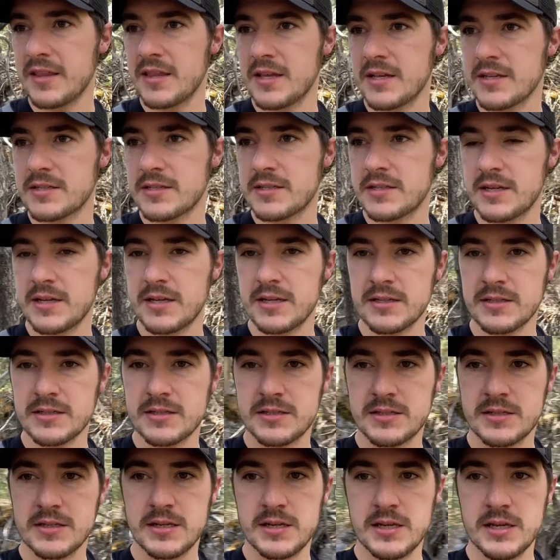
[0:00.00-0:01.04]
these
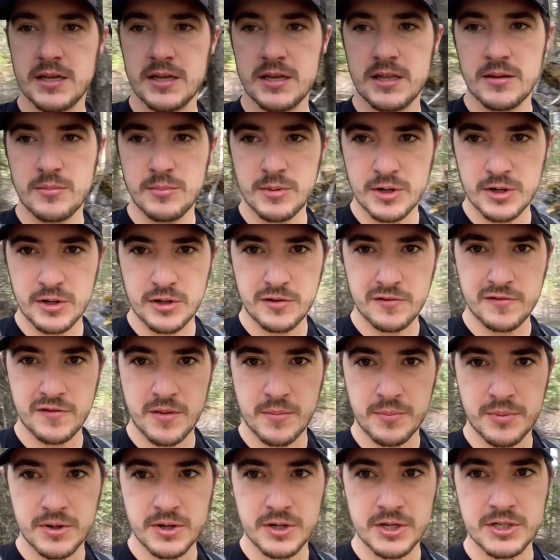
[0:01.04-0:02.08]
things in the middle of the
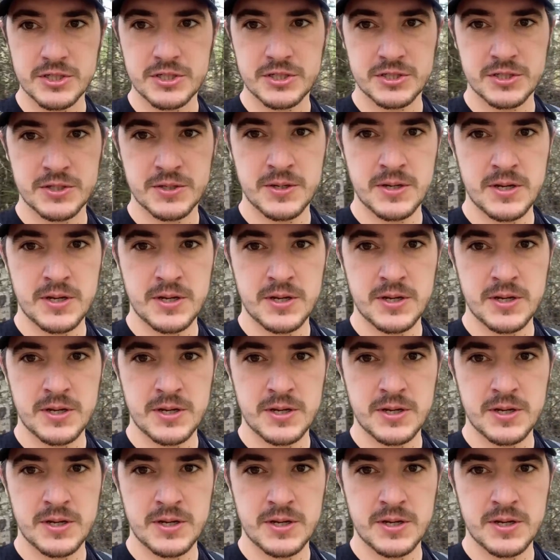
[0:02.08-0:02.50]
bush.